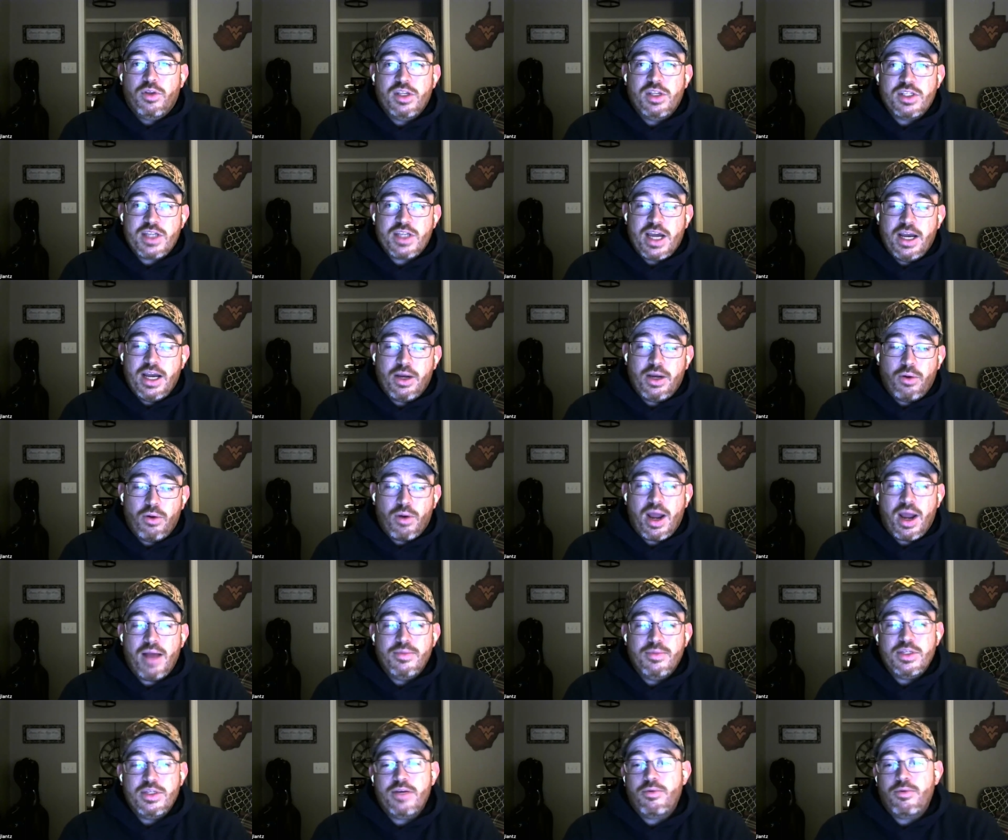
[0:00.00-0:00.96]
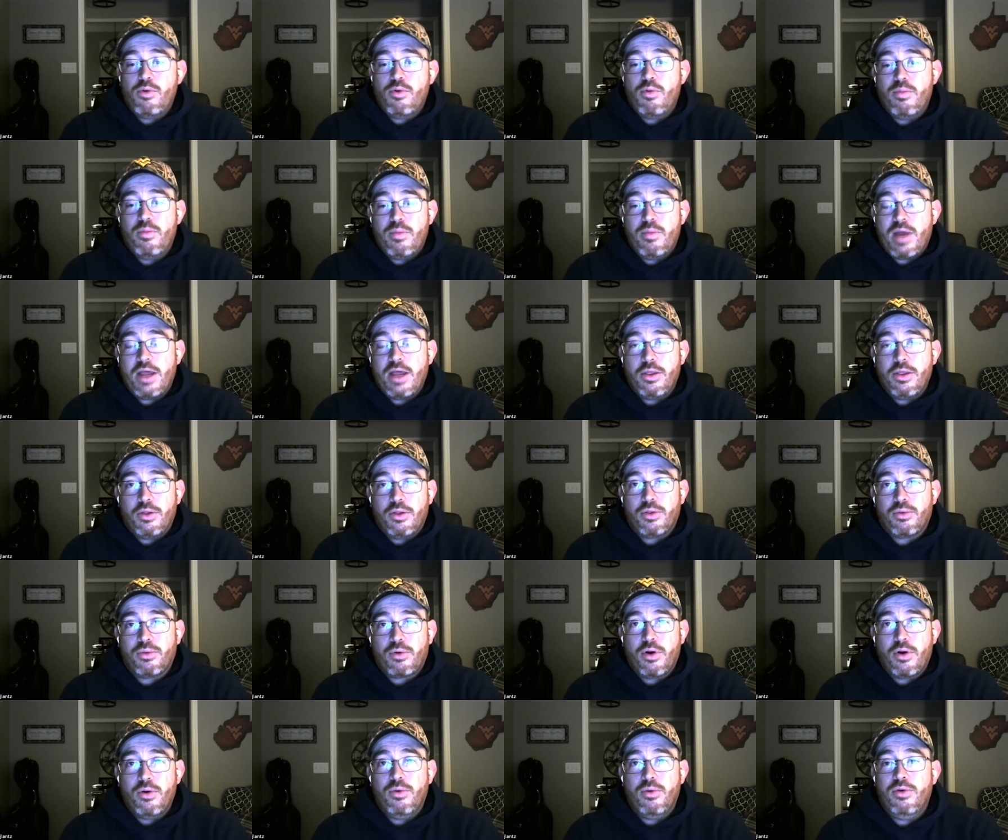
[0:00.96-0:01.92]
this guy grabs everyone by the
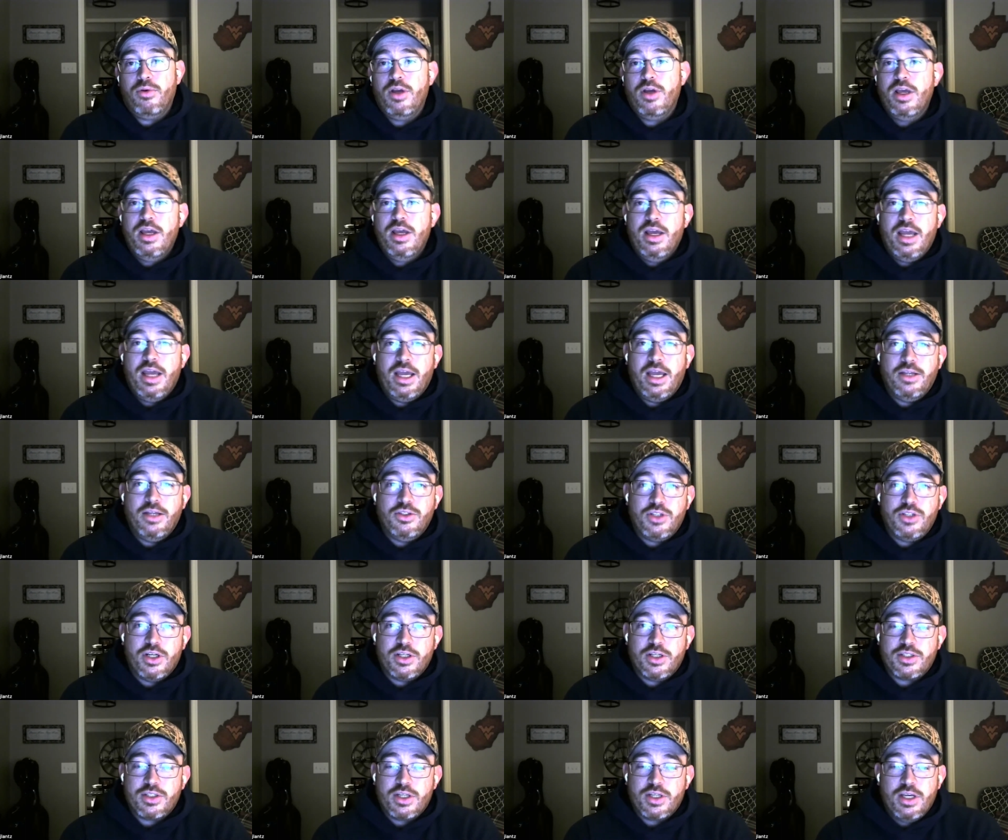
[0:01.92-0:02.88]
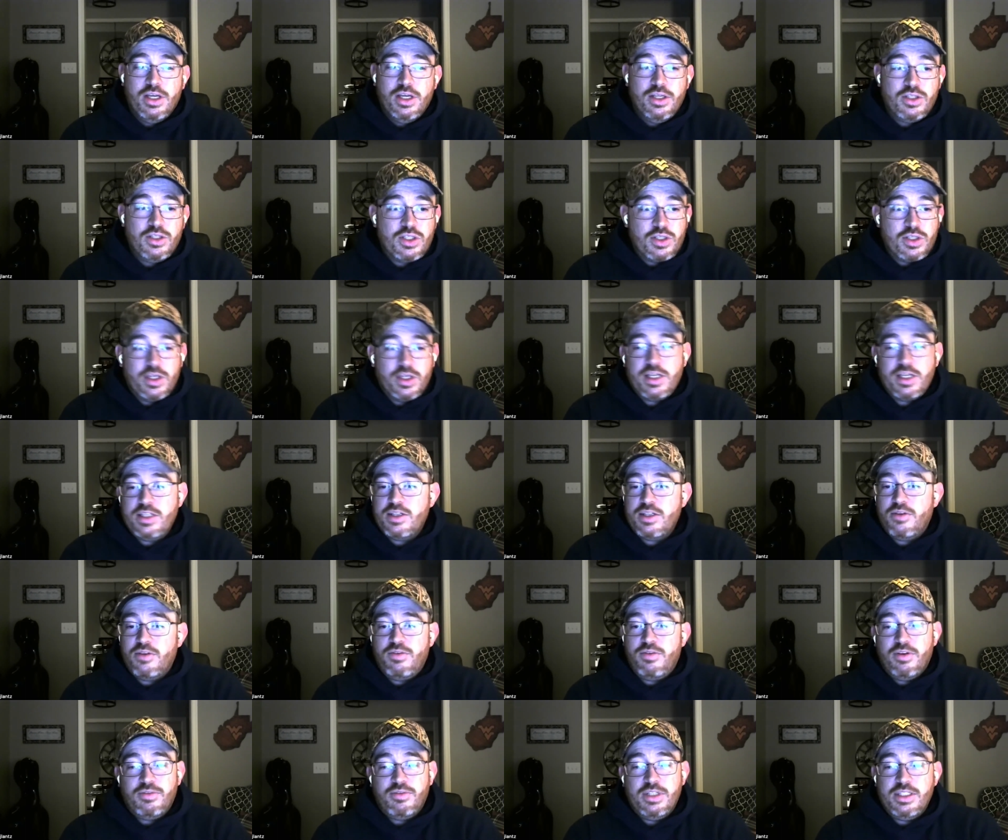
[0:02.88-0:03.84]
throat and just slings
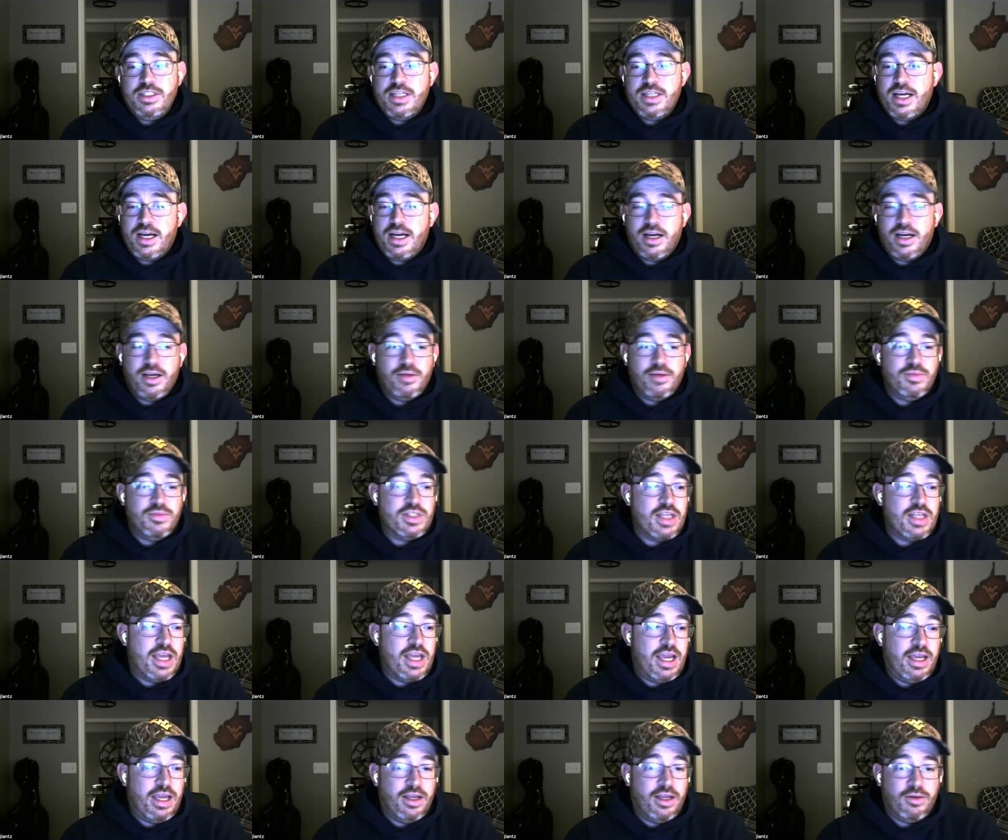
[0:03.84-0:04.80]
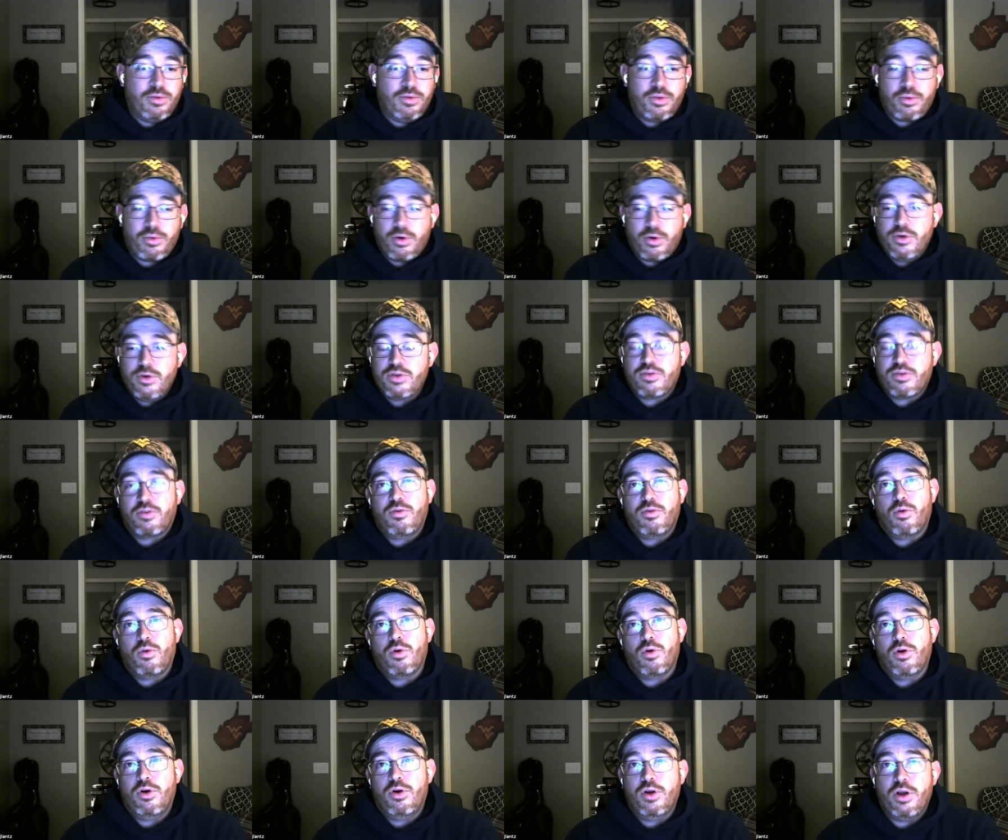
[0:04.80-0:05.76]
it 50 times and throws for
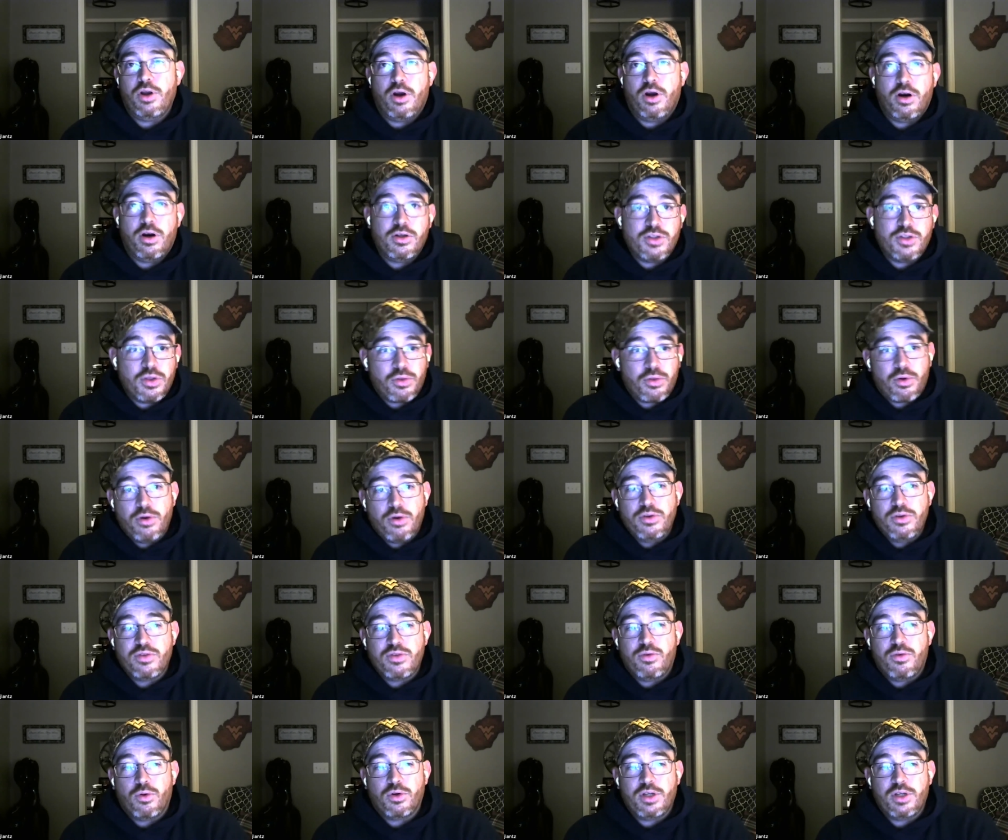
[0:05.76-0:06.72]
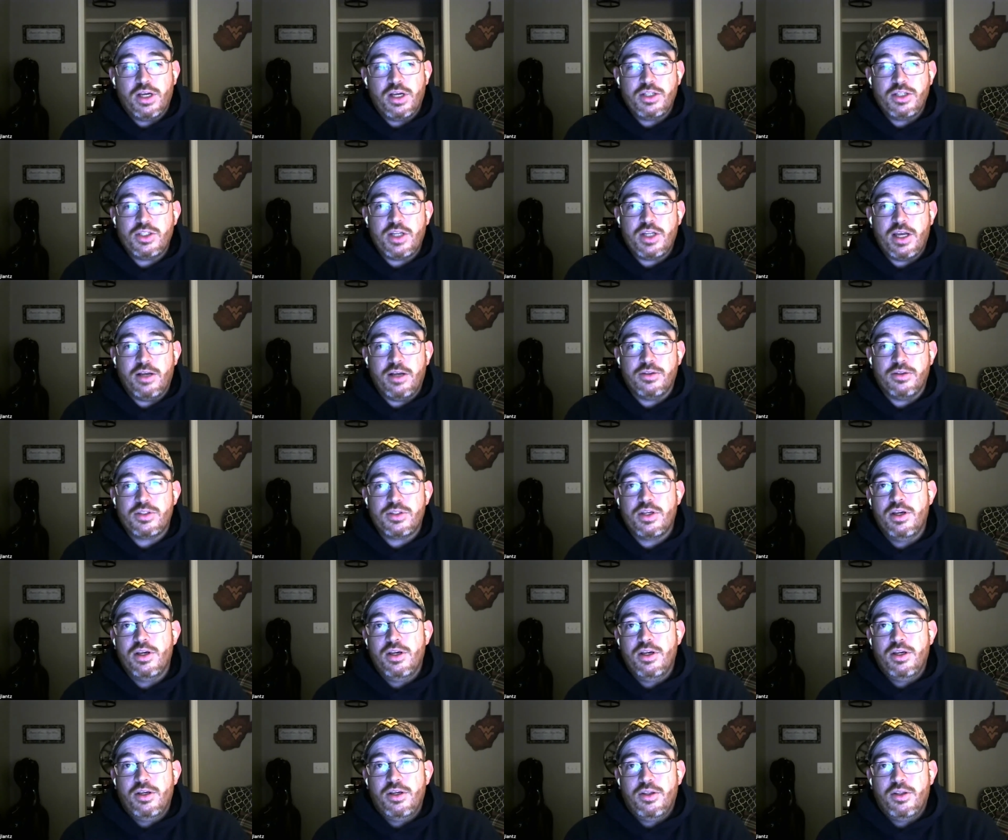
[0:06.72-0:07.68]
400 yards and throws four touchdowns.
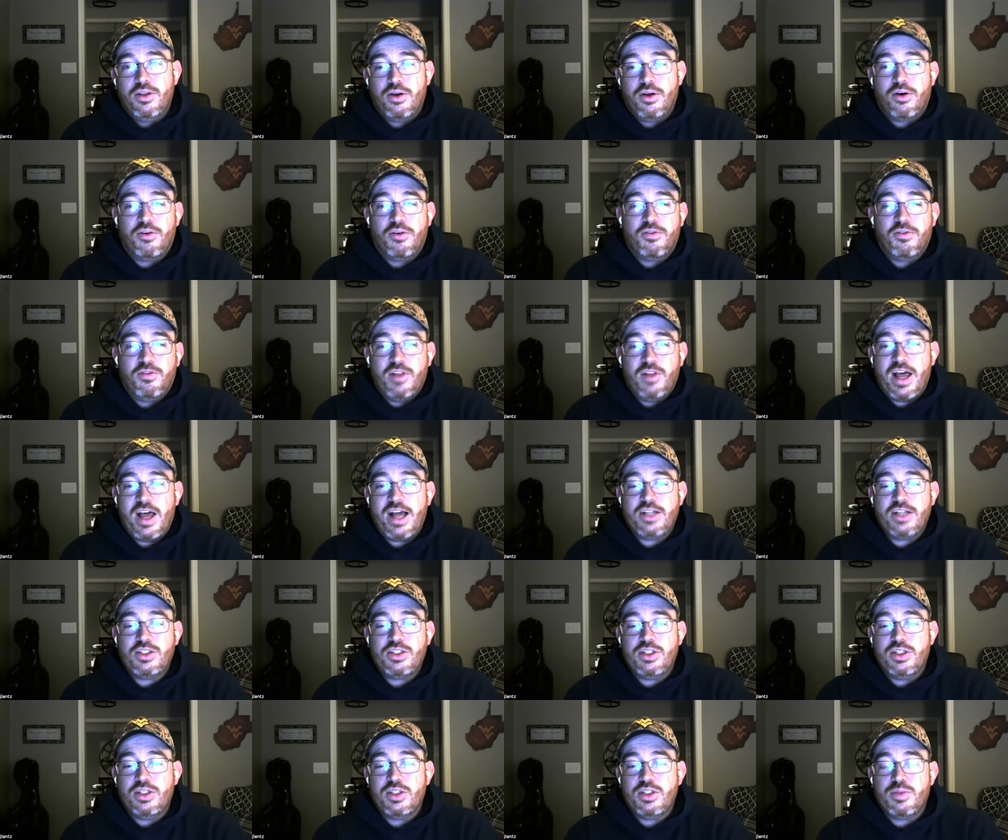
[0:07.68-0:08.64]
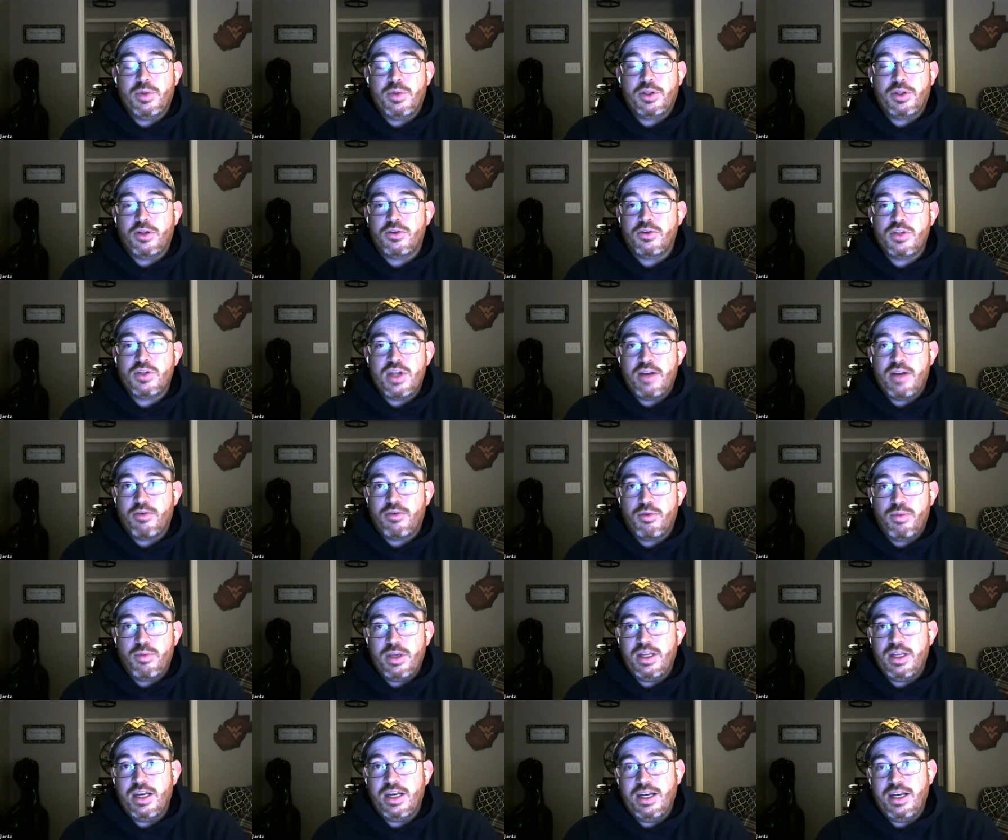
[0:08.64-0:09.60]
There are flashes, but there's never
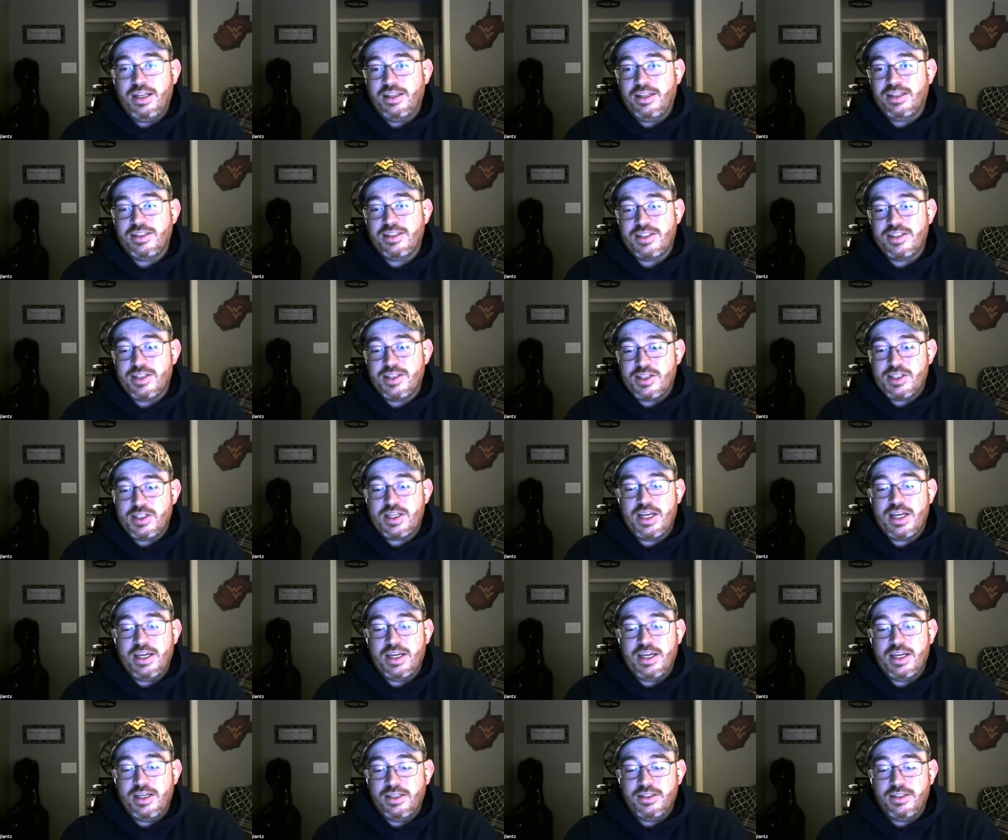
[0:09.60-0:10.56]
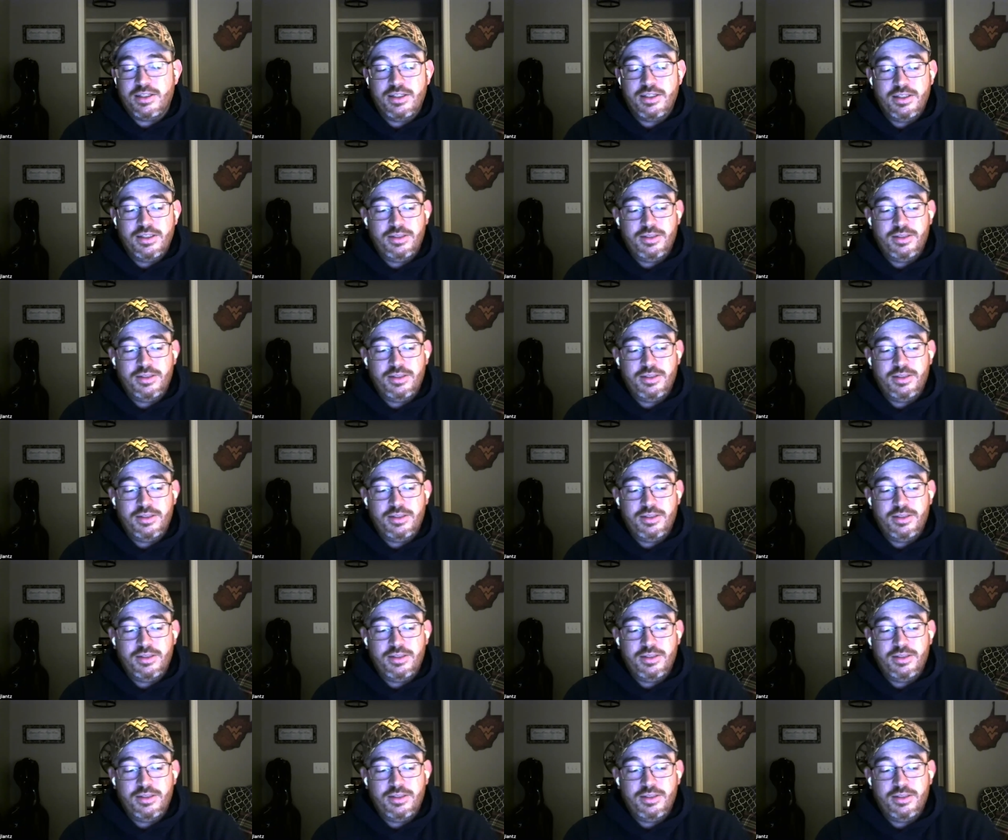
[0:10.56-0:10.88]
been anything sustained.